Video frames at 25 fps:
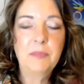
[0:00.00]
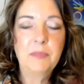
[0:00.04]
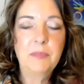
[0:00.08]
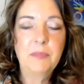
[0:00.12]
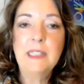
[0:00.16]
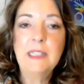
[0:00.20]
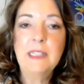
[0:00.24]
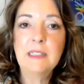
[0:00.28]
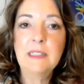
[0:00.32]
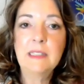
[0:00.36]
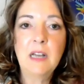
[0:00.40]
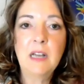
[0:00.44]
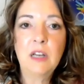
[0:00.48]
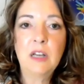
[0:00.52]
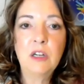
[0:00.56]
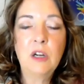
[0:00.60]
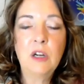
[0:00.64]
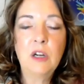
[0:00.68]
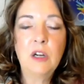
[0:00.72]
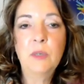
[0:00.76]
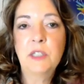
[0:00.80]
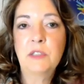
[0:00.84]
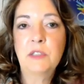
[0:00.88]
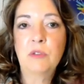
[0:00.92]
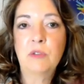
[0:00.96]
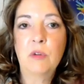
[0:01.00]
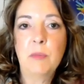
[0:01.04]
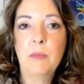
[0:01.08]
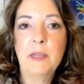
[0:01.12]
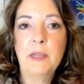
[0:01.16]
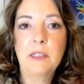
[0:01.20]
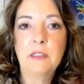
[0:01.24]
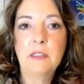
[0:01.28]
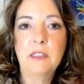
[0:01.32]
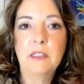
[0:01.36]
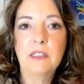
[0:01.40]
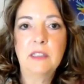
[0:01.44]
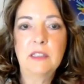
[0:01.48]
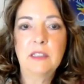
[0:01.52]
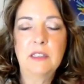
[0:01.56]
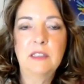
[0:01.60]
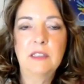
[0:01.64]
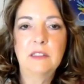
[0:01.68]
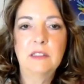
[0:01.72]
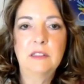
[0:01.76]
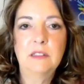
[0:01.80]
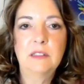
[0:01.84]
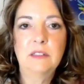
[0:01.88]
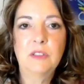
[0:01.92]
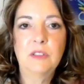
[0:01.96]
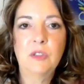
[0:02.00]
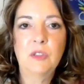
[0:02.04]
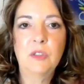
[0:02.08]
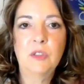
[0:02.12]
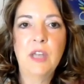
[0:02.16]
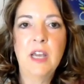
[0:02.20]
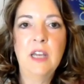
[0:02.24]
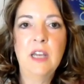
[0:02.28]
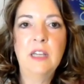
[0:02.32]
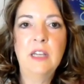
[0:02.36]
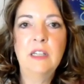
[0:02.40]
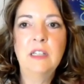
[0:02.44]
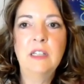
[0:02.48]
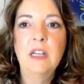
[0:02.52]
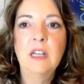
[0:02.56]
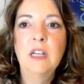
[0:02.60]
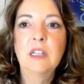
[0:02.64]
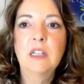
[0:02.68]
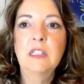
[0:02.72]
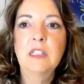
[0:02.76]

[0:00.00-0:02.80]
It's not always romantic, okay?